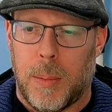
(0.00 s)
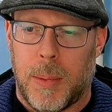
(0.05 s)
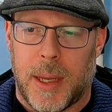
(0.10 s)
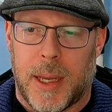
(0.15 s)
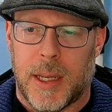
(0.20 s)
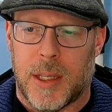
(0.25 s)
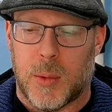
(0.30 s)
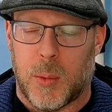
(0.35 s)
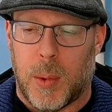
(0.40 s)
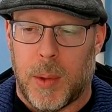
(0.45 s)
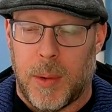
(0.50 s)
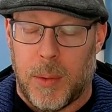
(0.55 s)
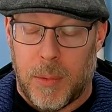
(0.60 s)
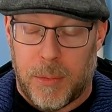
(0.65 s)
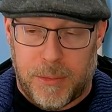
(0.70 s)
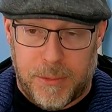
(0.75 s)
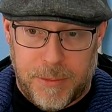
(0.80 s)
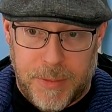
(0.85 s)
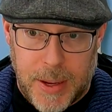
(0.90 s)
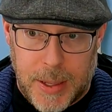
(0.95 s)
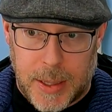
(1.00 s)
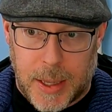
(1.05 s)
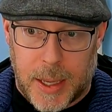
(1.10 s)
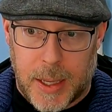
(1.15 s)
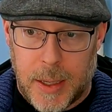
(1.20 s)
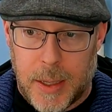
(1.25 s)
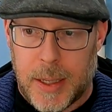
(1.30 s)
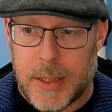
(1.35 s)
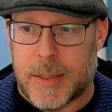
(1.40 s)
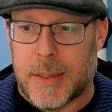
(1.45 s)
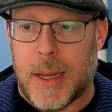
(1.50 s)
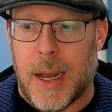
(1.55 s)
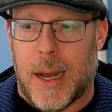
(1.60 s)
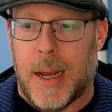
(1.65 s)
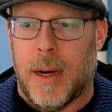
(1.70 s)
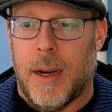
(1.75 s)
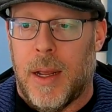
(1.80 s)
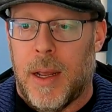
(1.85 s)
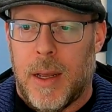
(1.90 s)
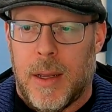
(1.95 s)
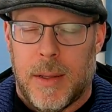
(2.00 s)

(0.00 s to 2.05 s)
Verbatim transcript: Because we fill it, it's got